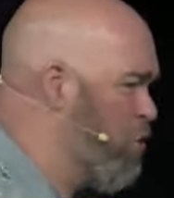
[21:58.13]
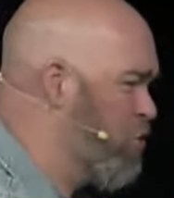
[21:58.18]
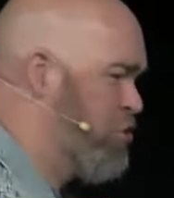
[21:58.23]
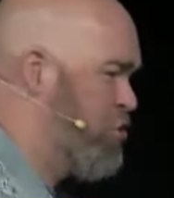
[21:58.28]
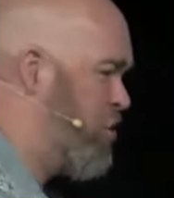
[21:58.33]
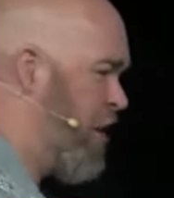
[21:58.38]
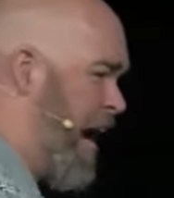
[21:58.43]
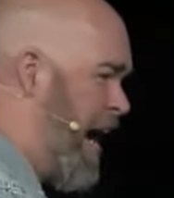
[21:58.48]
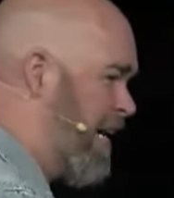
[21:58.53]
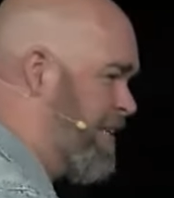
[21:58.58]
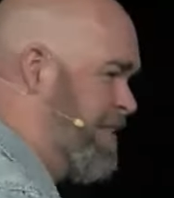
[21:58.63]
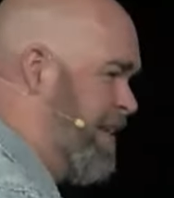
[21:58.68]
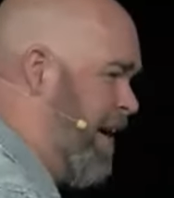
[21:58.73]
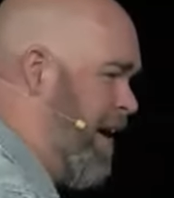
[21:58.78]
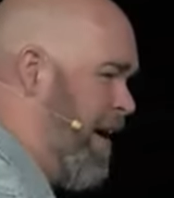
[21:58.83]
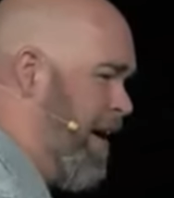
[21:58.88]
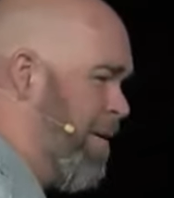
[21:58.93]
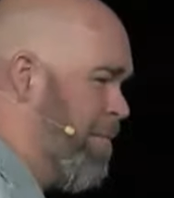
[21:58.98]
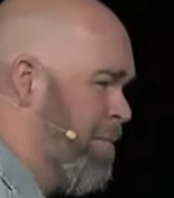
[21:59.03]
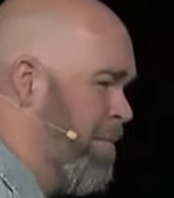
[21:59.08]
jacked
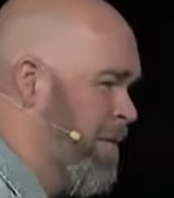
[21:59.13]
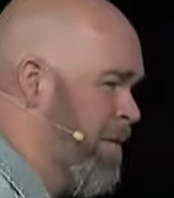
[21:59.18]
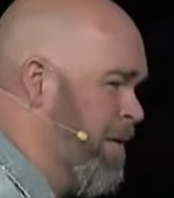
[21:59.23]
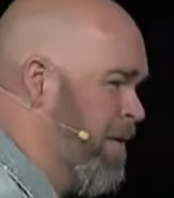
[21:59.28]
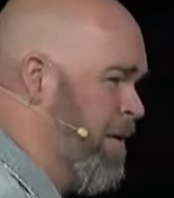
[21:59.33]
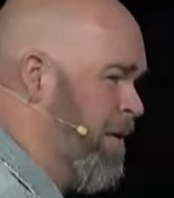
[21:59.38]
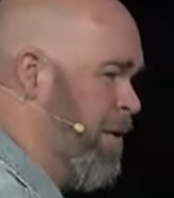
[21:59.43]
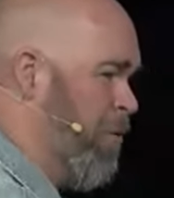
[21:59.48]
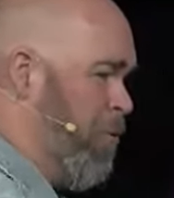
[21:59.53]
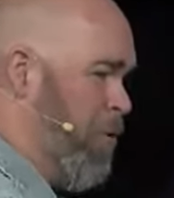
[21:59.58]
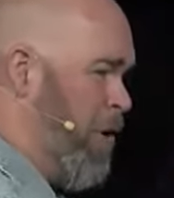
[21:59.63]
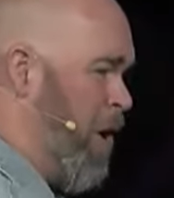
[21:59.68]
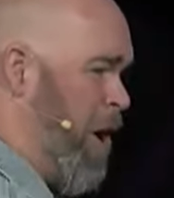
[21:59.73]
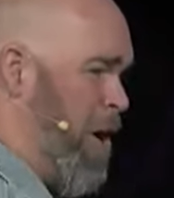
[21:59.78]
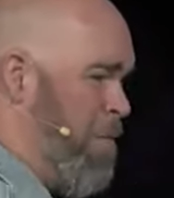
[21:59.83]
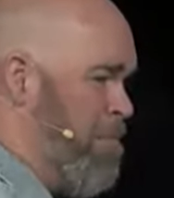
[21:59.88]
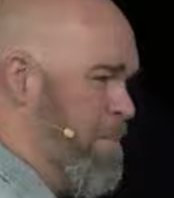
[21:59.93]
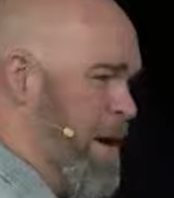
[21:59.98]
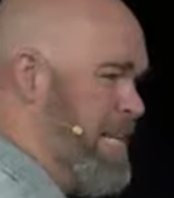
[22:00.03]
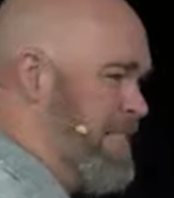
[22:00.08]
up. We're
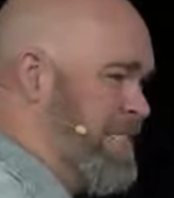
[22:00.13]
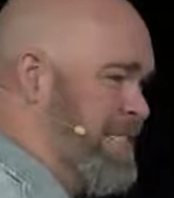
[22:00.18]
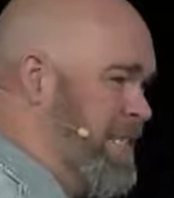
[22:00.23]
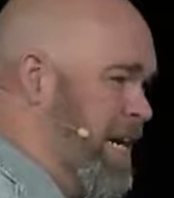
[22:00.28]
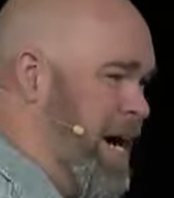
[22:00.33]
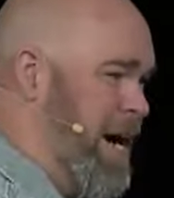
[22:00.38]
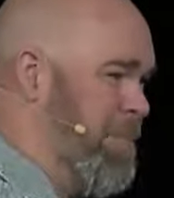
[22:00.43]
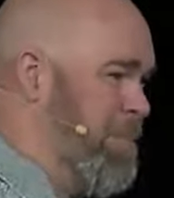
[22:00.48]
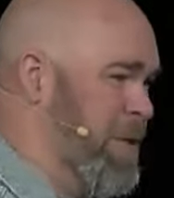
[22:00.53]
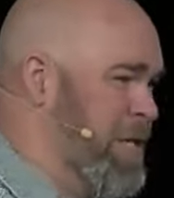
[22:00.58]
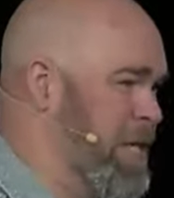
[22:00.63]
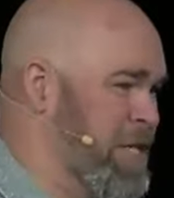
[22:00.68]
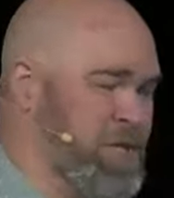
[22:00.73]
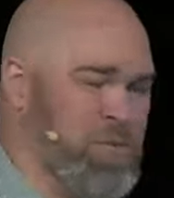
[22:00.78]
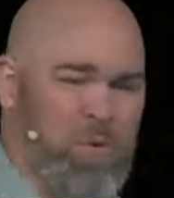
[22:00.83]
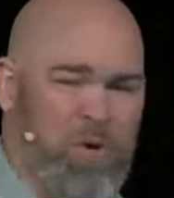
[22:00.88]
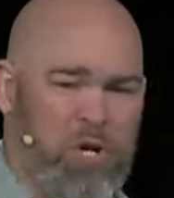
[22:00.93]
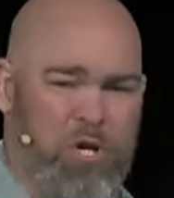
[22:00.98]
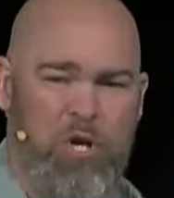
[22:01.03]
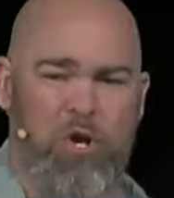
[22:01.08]
all messed up because
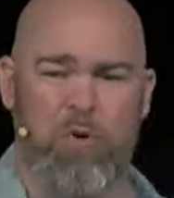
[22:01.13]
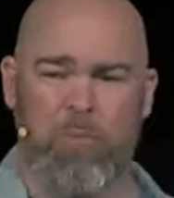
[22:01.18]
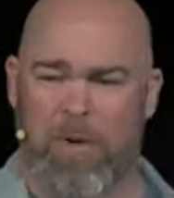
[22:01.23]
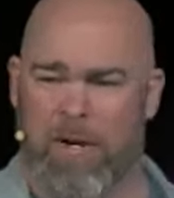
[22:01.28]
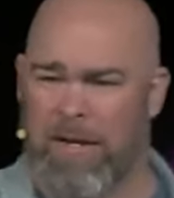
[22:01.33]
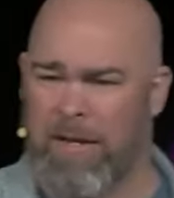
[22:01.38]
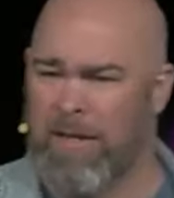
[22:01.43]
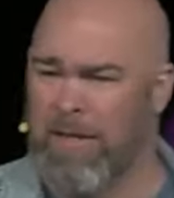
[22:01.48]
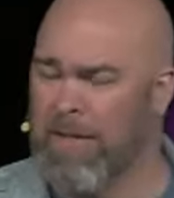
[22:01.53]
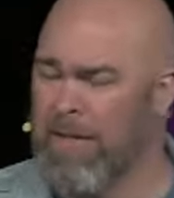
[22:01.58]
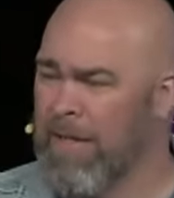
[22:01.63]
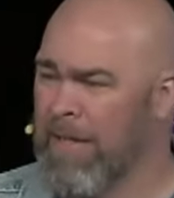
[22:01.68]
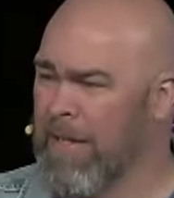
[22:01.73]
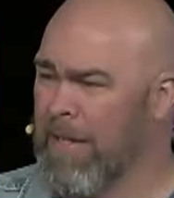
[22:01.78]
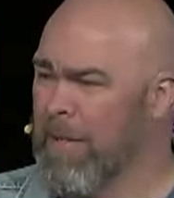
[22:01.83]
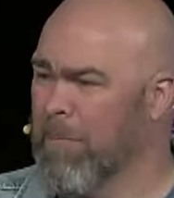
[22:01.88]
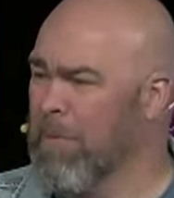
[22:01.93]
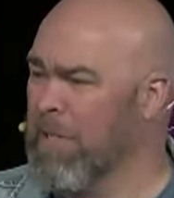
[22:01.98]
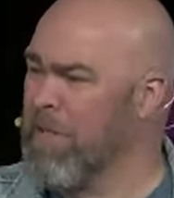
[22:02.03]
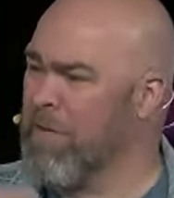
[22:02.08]
we're human.
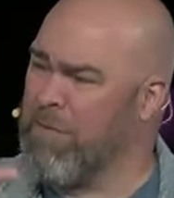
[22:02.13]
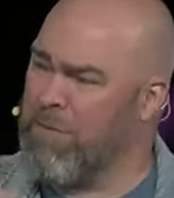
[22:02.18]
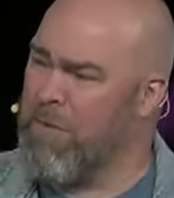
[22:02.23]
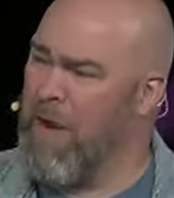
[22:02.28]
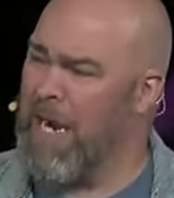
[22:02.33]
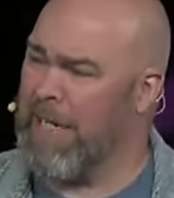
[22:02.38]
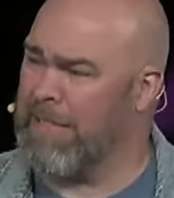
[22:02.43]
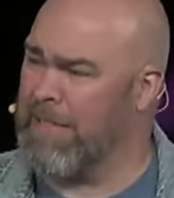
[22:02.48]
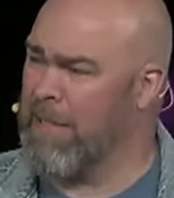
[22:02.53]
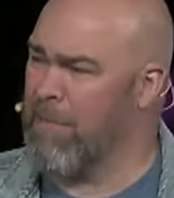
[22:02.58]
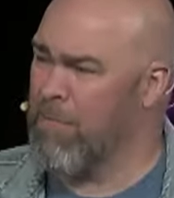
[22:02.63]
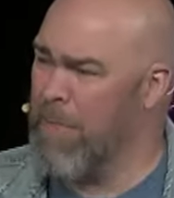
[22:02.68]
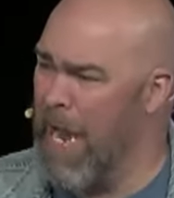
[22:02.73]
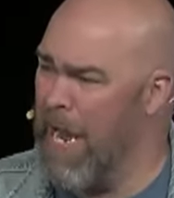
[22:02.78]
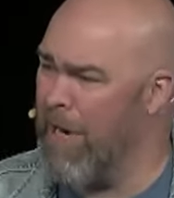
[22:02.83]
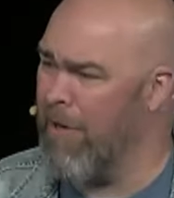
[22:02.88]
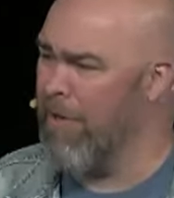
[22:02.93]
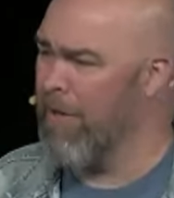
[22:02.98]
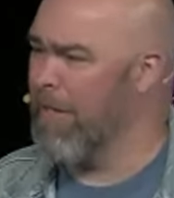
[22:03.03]
But the fact of the matter